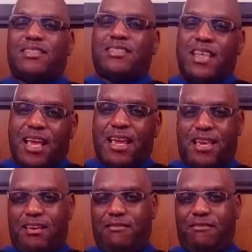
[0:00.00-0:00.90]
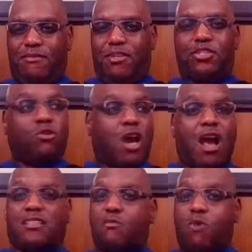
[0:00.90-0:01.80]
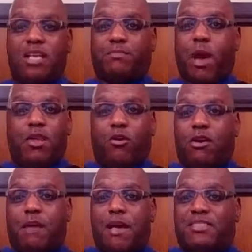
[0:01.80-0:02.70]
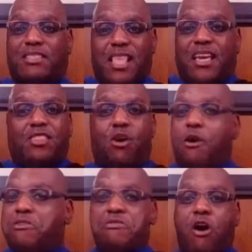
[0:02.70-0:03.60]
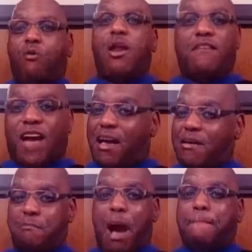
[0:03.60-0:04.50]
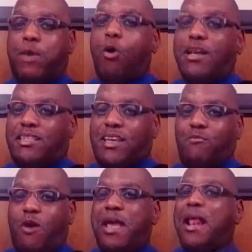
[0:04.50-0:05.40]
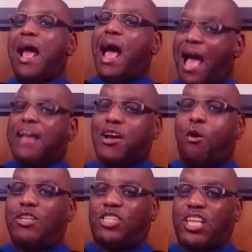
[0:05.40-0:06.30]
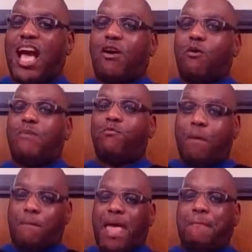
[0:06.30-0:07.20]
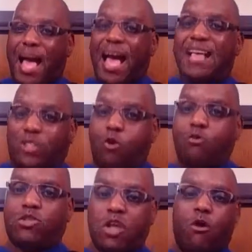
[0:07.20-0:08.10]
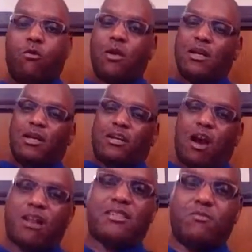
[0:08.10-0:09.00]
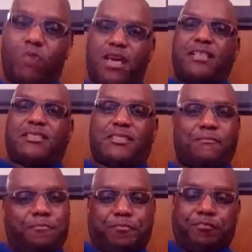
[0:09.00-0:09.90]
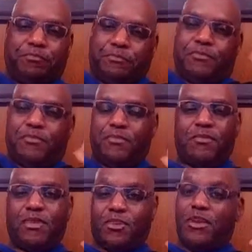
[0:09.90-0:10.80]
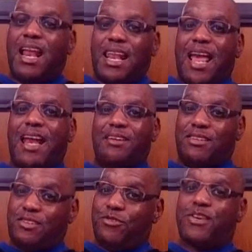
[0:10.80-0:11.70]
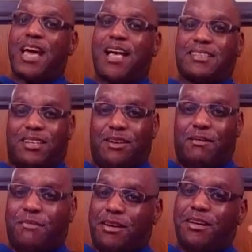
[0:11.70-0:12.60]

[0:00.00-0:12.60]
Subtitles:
City. So Carson Wentz probably going to come out slinging, throwing, what, if my boys can win, I can go into Chicago and whip that behind too. So Carson Wentz, you got some